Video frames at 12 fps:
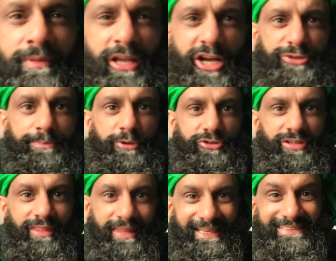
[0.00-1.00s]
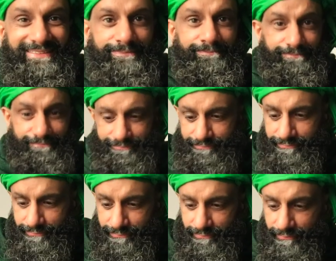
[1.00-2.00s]
I spotted this
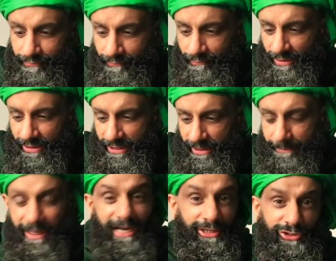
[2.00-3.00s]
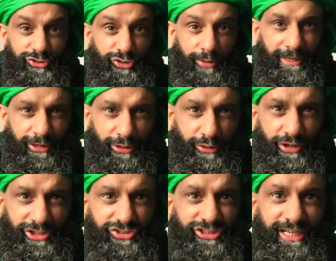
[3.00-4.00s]
in a bargain shop and I
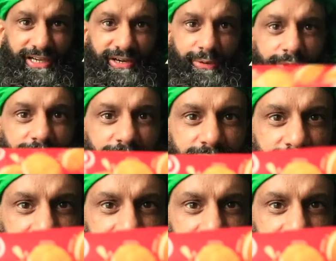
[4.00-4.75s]
thought I'd share it with you.